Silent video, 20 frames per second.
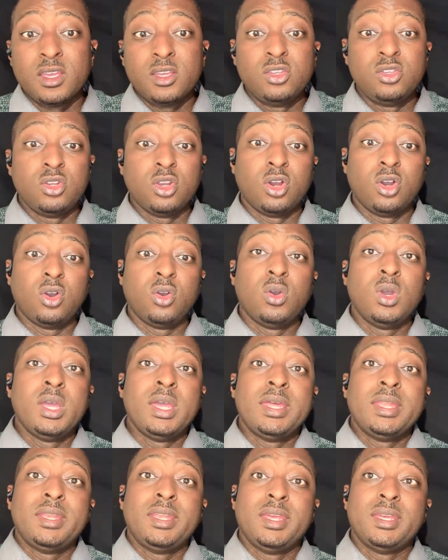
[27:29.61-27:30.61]
You know,
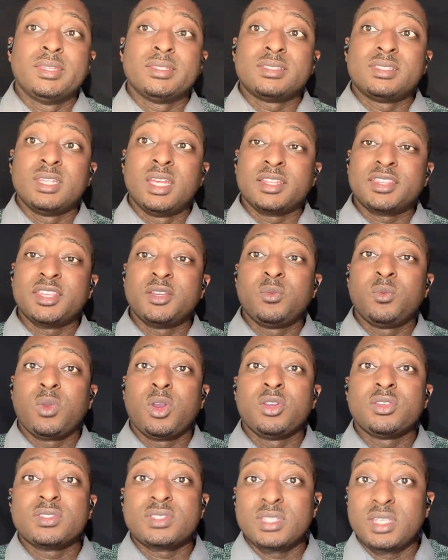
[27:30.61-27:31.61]
there's nothing
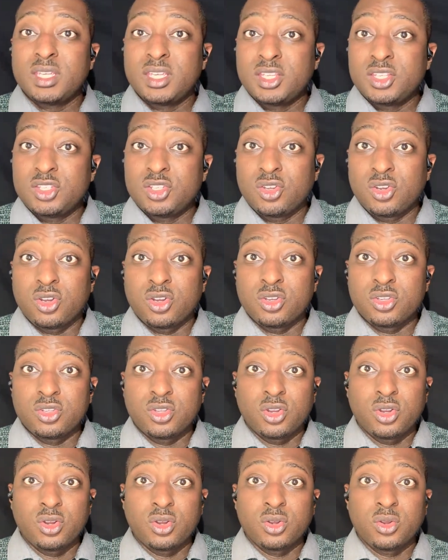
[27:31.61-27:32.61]
worse than
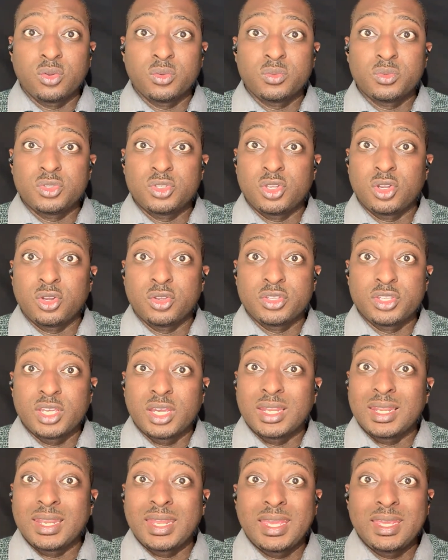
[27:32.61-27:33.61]
your
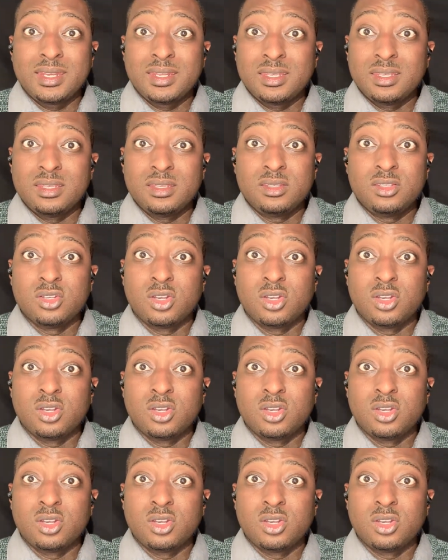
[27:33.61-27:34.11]
young lady,